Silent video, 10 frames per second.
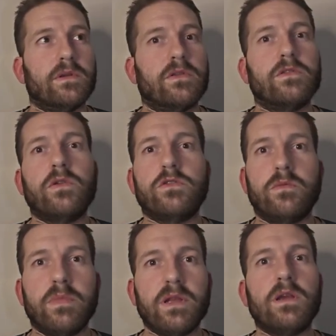social
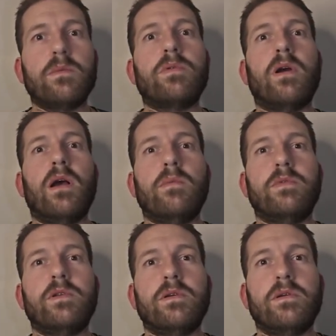media
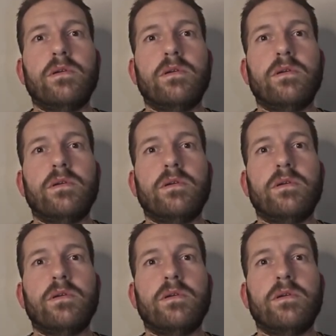prompt,